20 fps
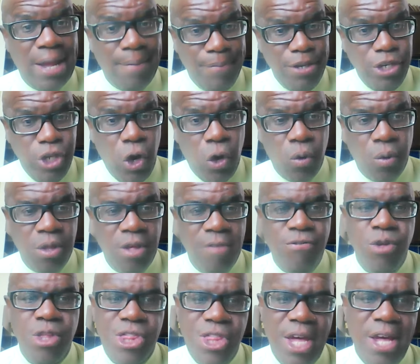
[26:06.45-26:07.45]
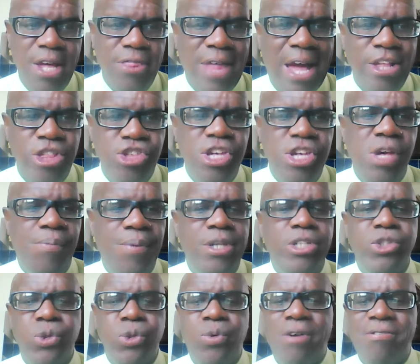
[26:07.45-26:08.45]
Let me know if you think that she will
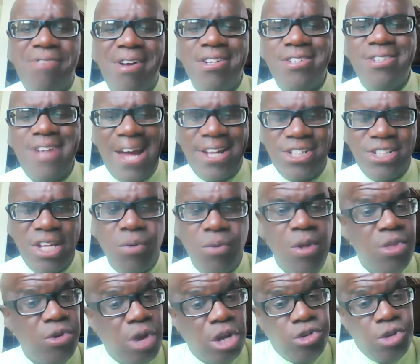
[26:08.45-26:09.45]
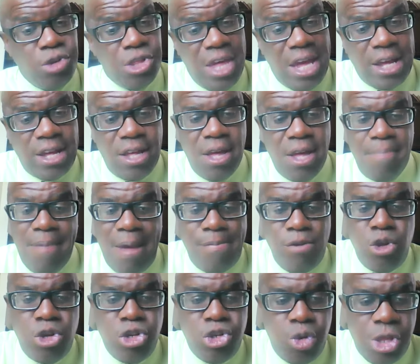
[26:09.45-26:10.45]
do a fantastic, whether or not you think,
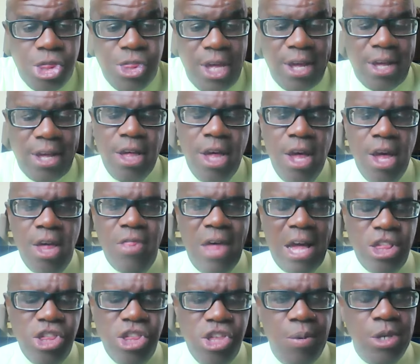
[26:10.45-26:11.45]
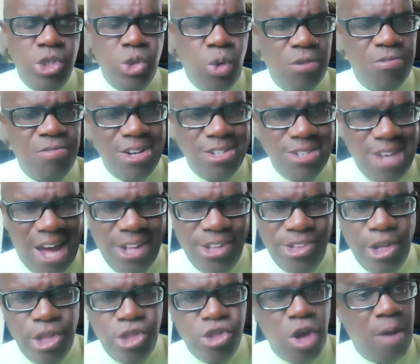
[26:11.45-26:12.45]
maybe you do think that she will do a
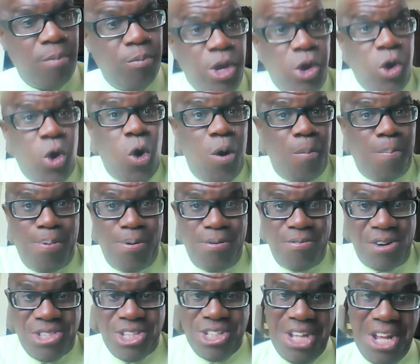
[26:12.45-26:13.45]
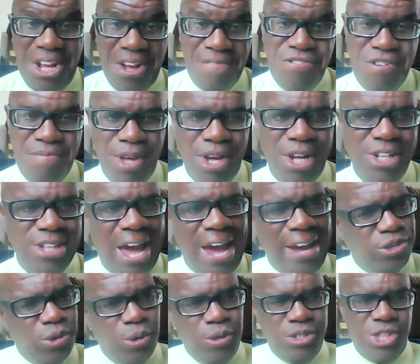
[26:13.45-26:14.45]
fantastic job. We hope for the sake of Jamaica, because
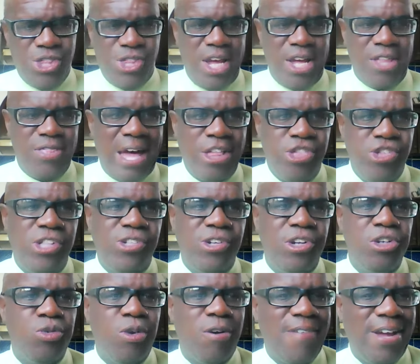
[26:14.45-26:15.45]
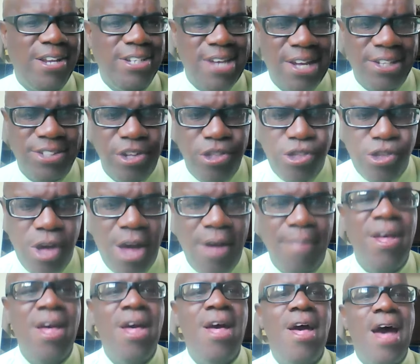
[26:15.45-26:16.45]
I don't think that she's going to do a fantastic
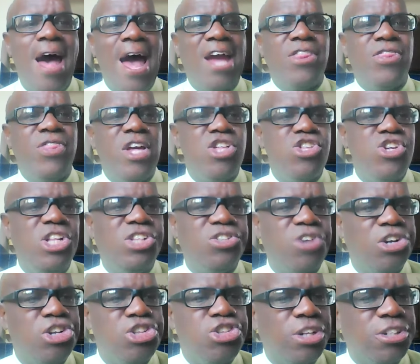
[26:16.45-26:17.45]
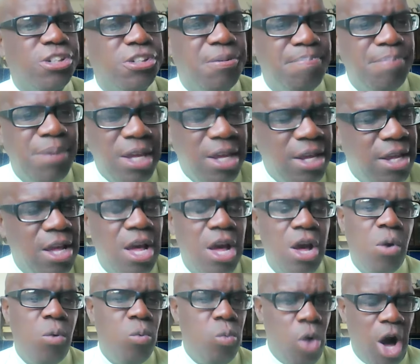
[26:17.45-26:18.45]
job. I think she's going to just be
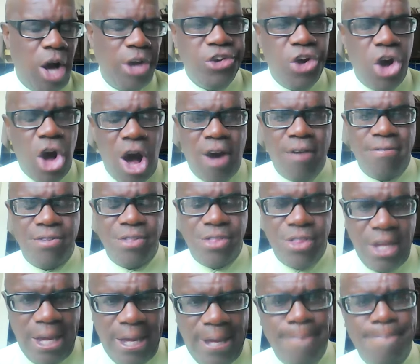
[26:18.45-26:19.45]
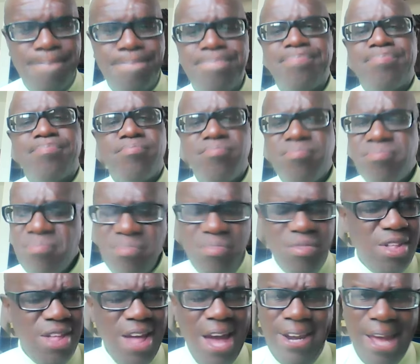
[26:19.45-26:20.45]
one of the,
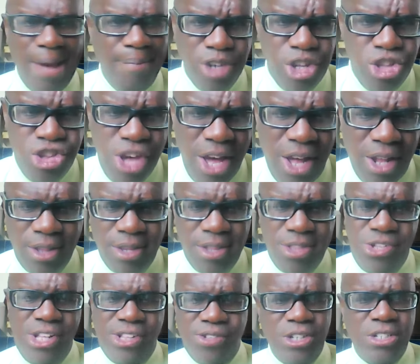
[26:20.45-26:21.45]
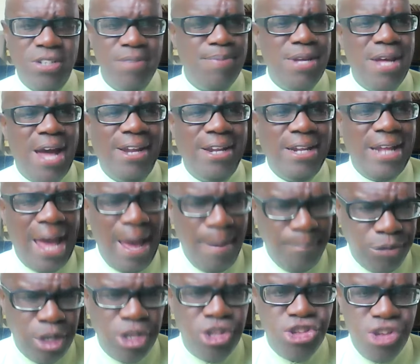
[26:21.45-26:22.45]
an empty shell. She's going to be an
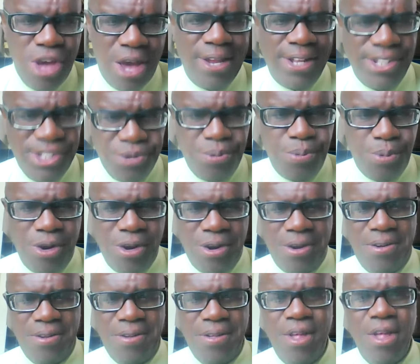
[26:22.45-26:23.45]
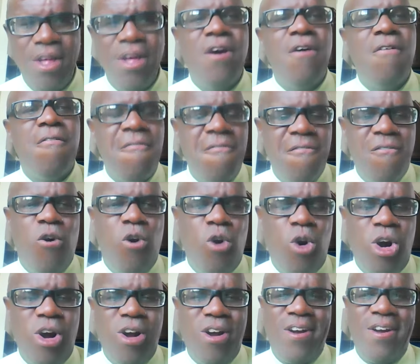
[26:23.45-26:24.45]
empty shell, as it were,
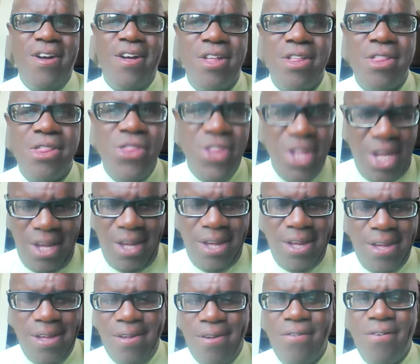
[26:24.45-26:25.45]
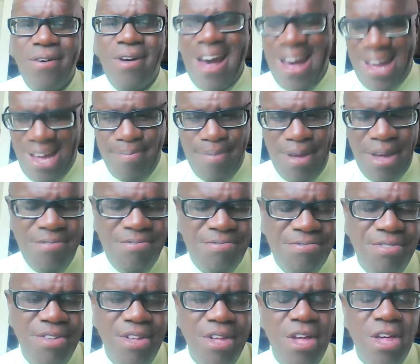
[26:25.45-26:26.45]
for the
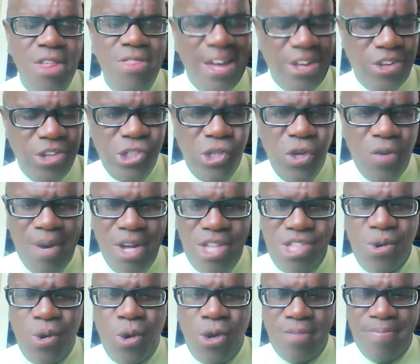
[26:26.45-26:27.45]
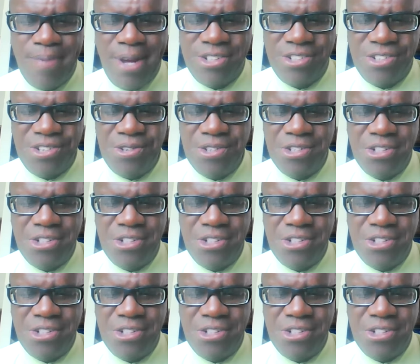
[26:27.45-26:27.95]
IMF. Thank you so much. All the best to you.